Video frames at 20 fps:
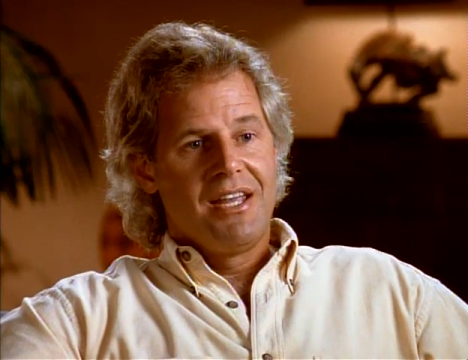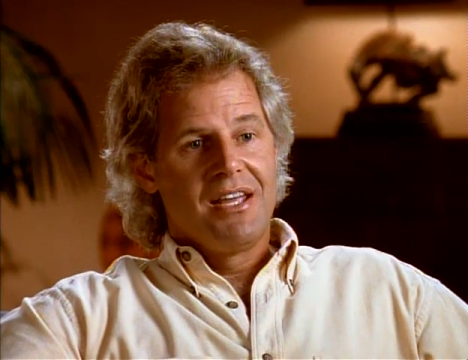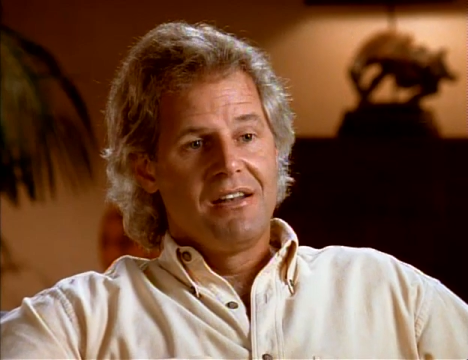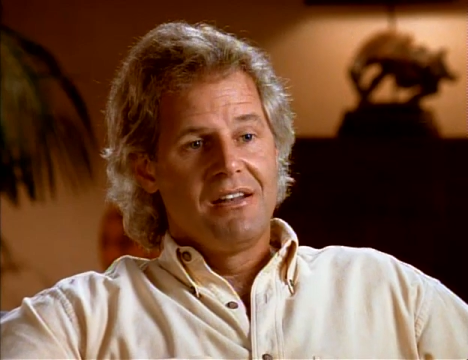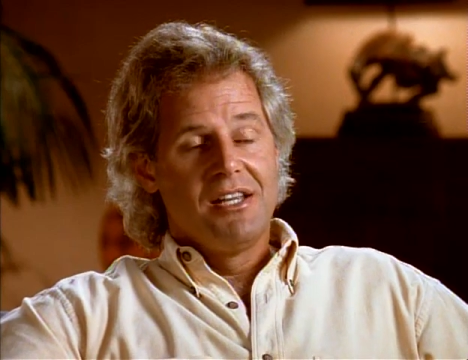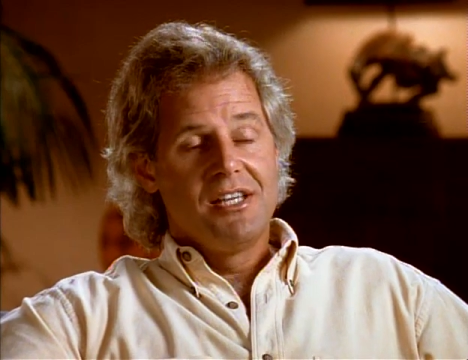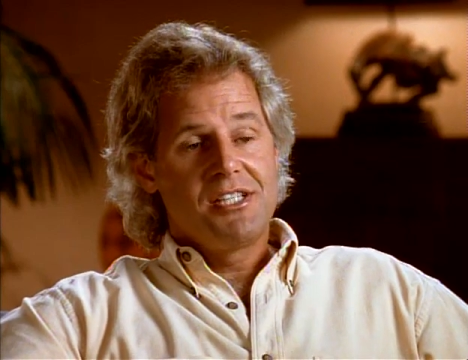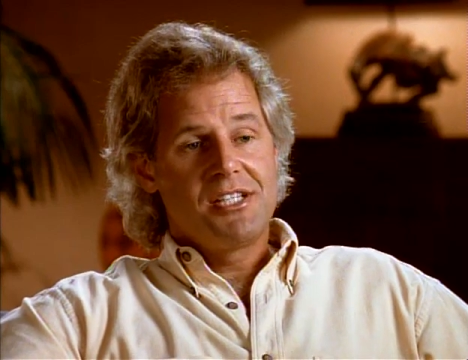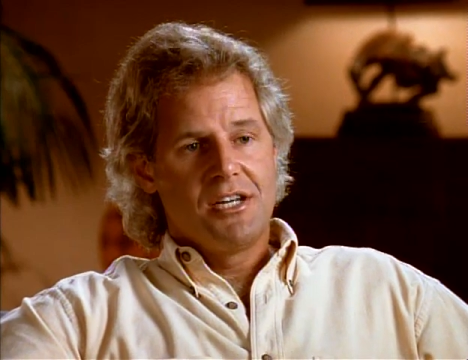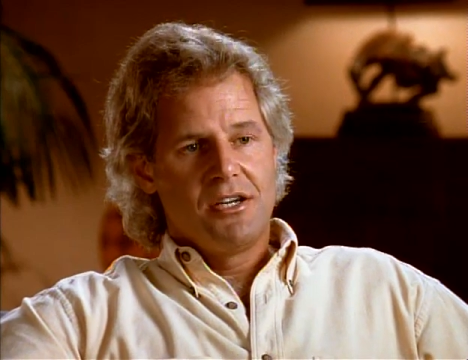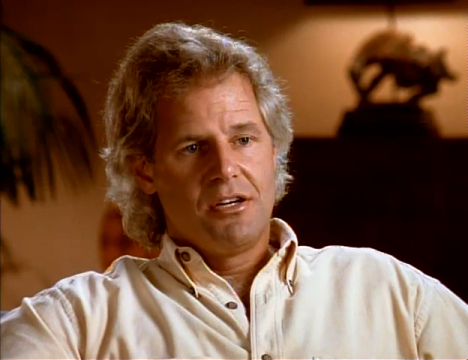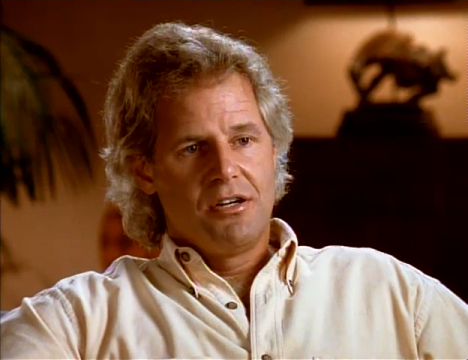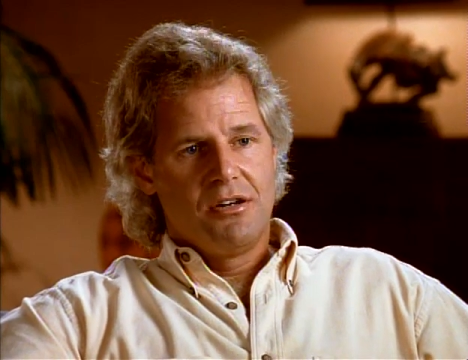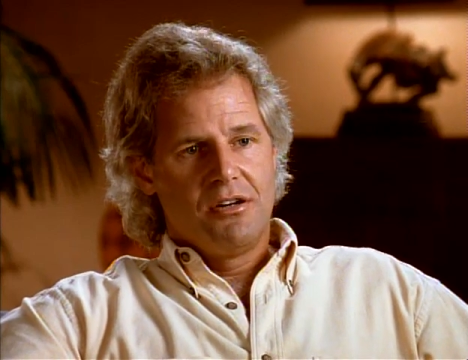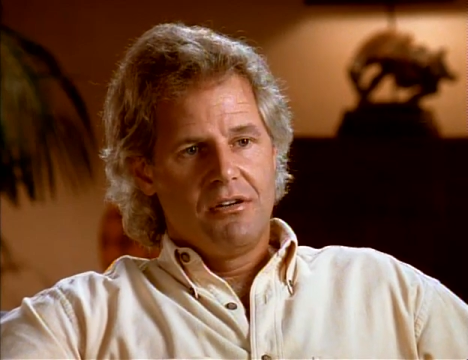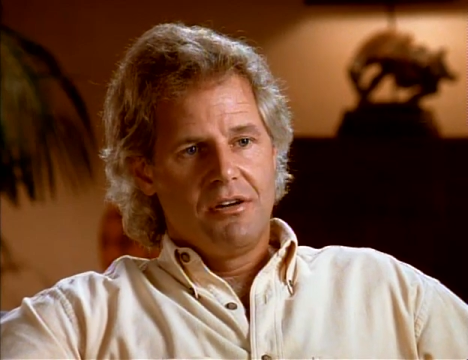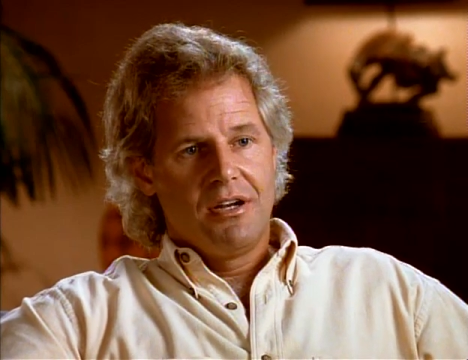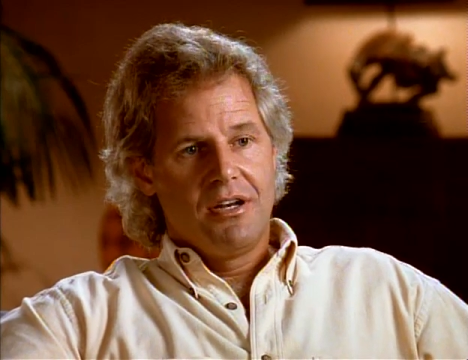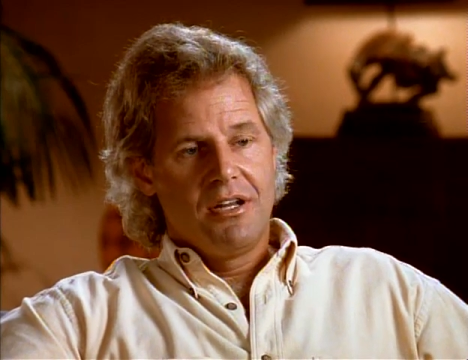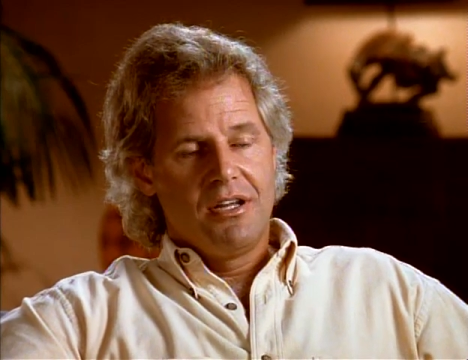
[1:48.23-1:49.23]
enlisted
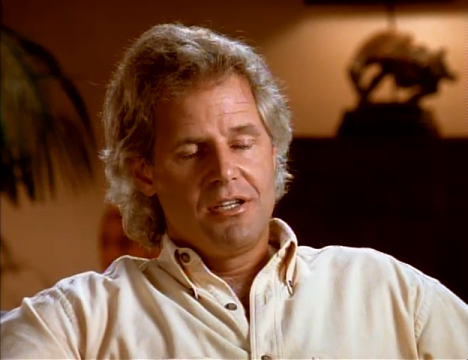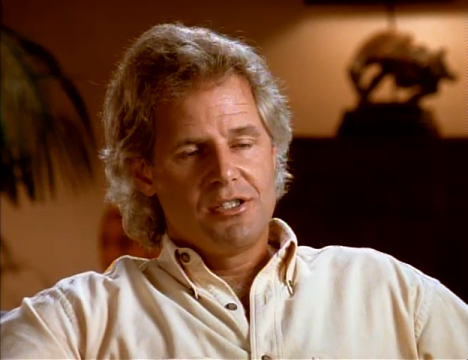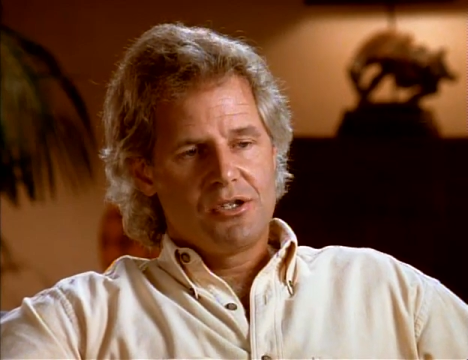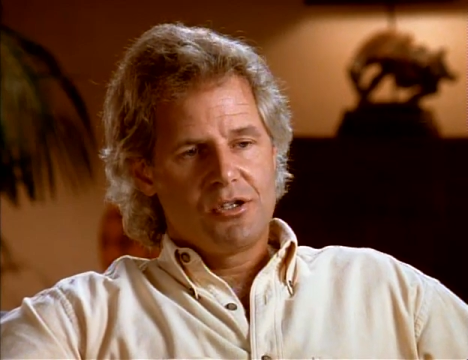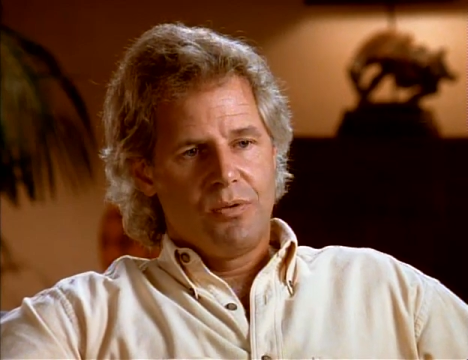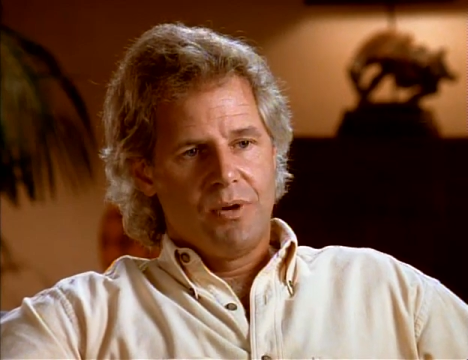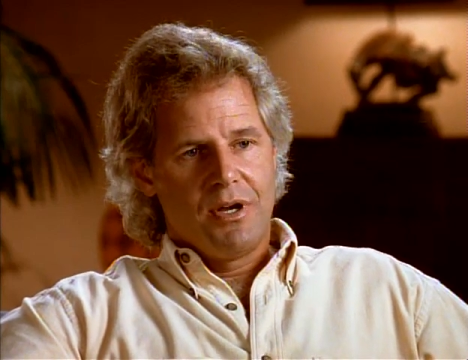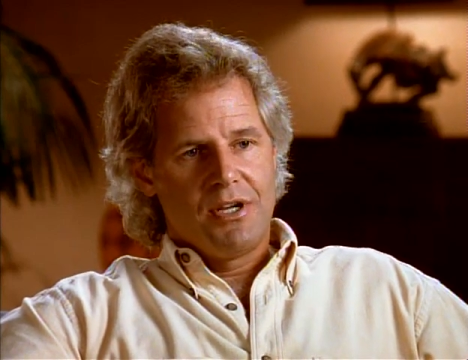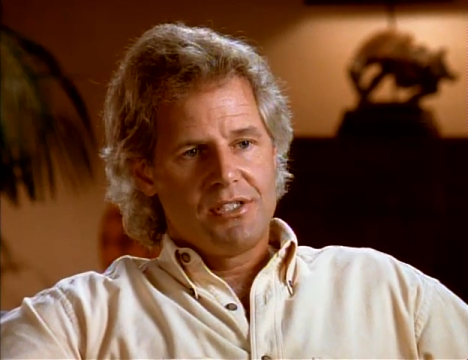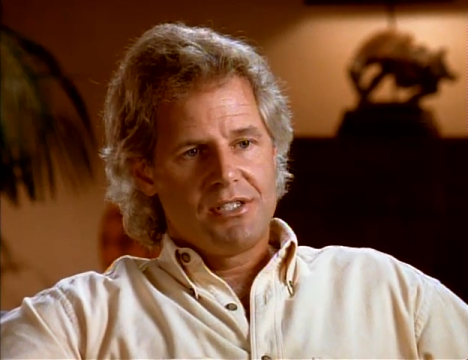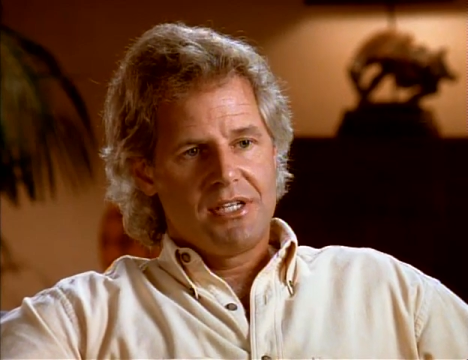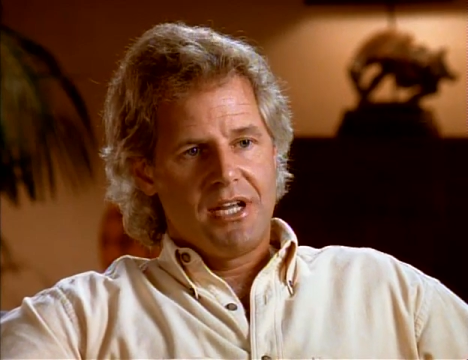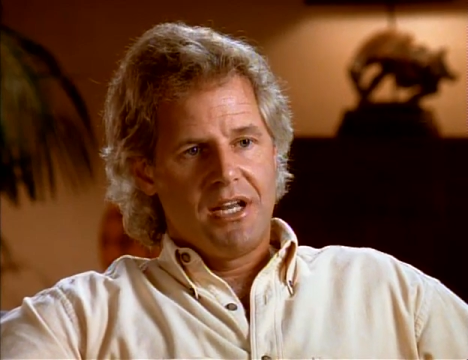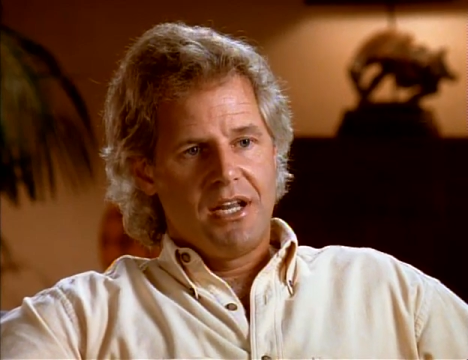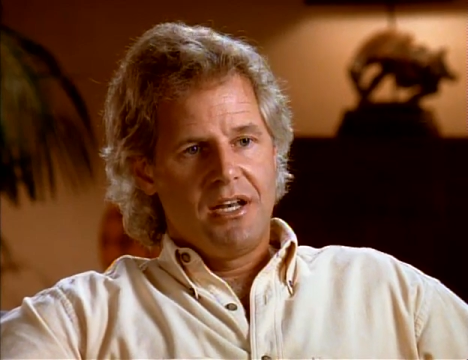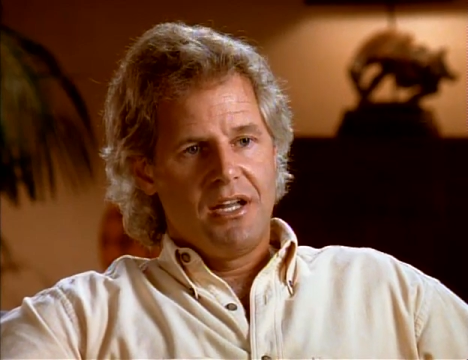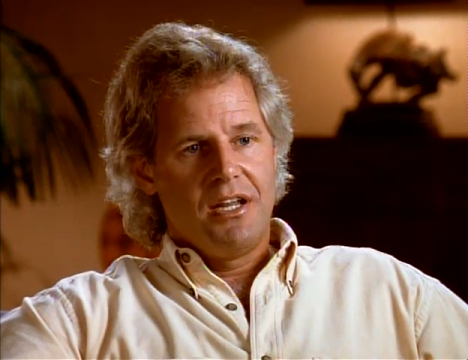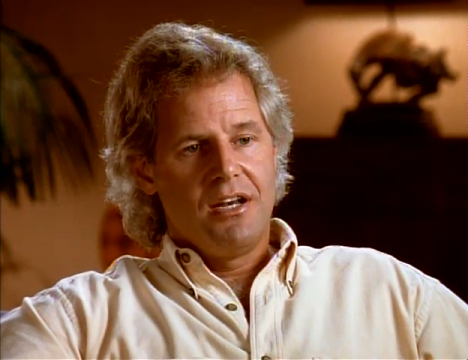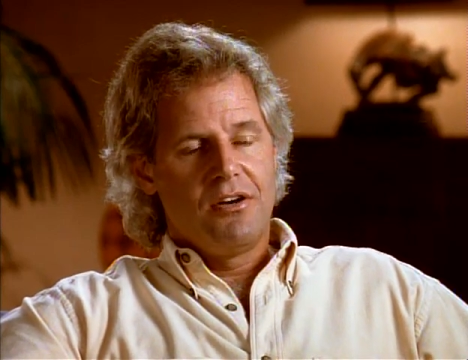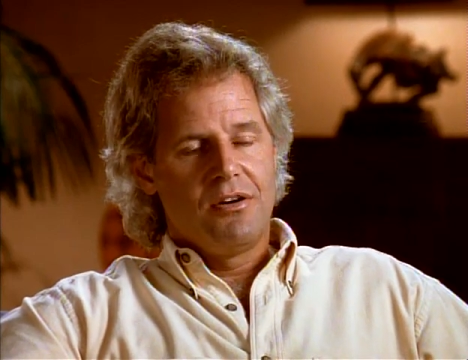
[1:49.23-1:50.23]
her in his quest
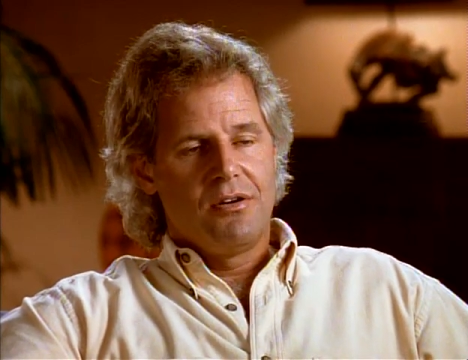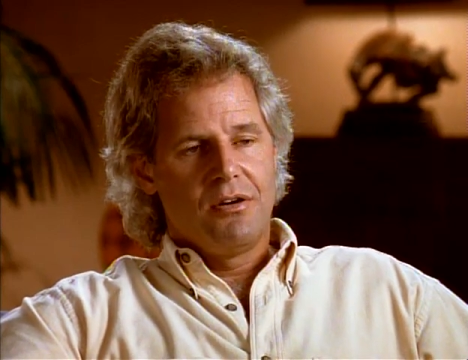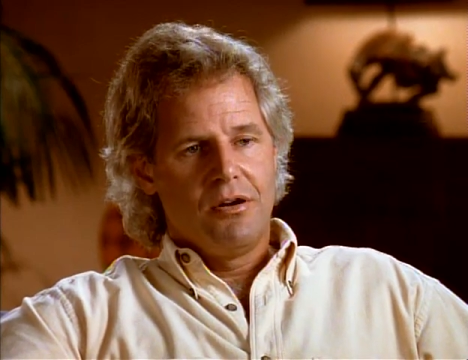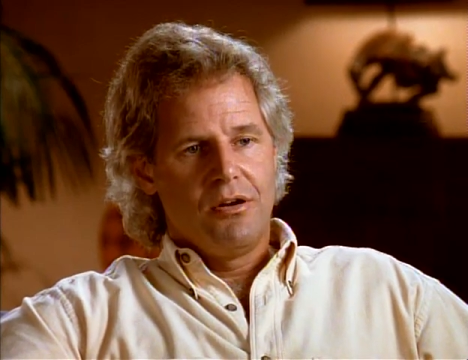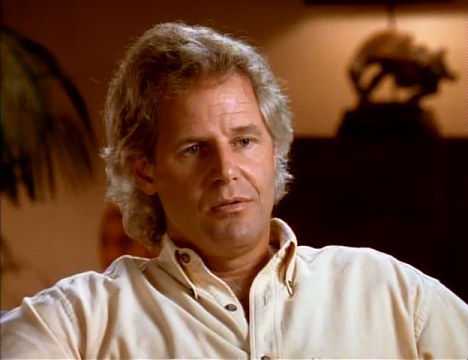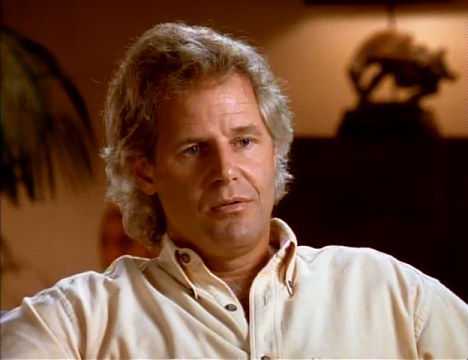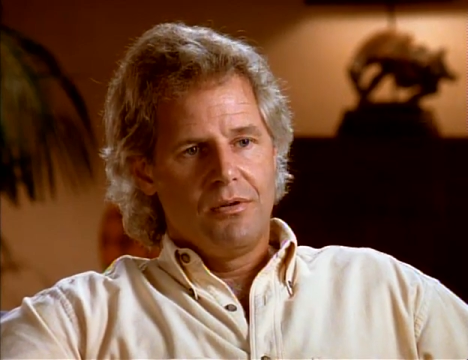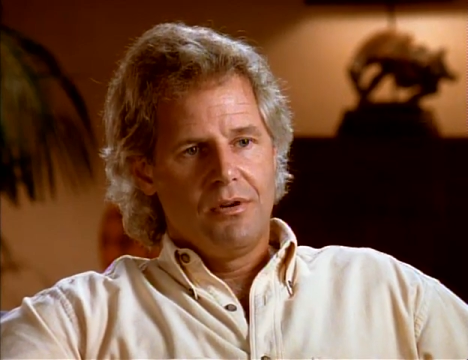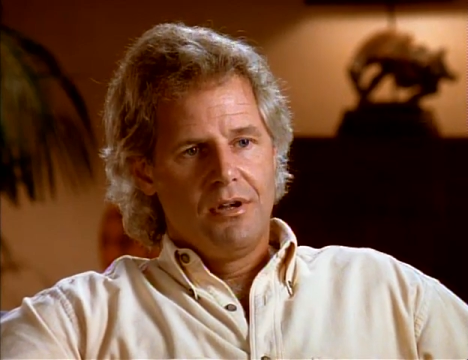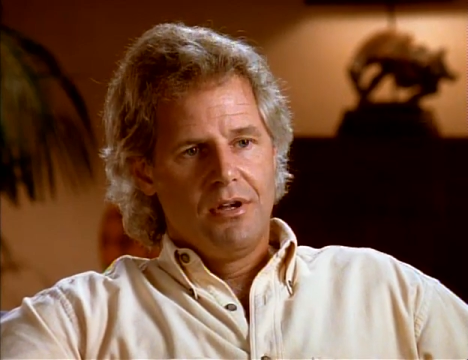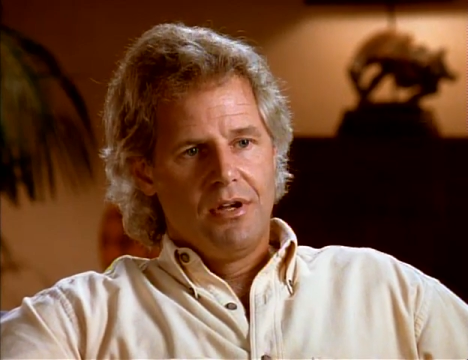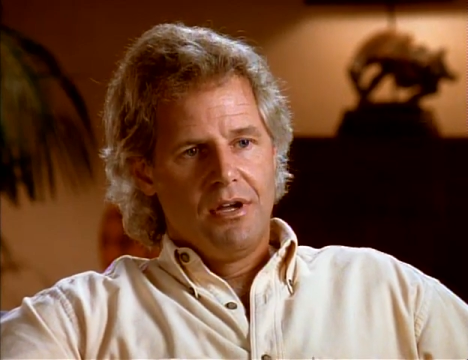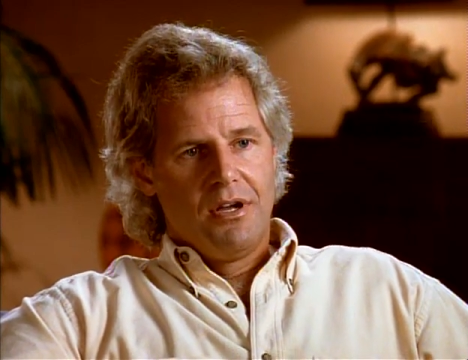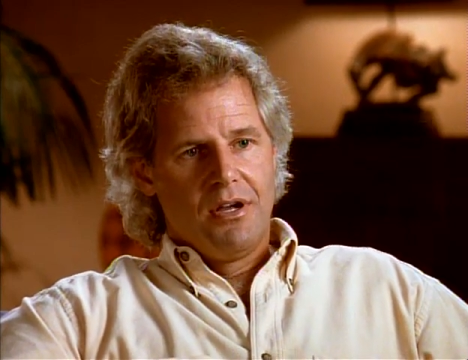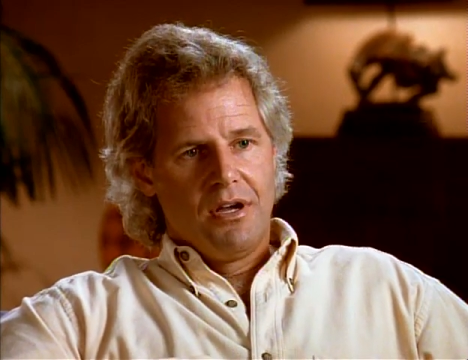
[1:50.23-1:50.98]
and in her own